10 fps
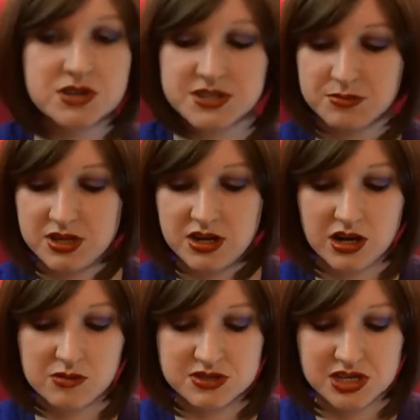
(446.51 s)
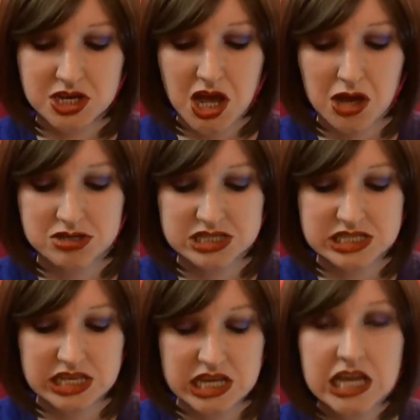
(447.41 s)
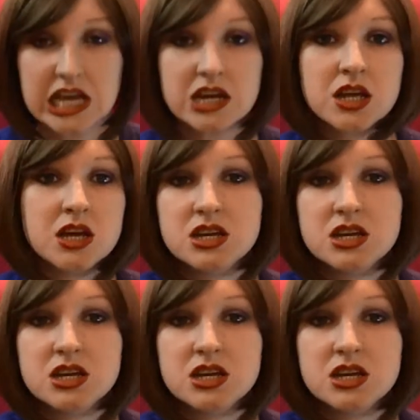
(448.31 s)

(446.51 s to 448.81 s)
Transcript: something, and I was like, no, it's leaking.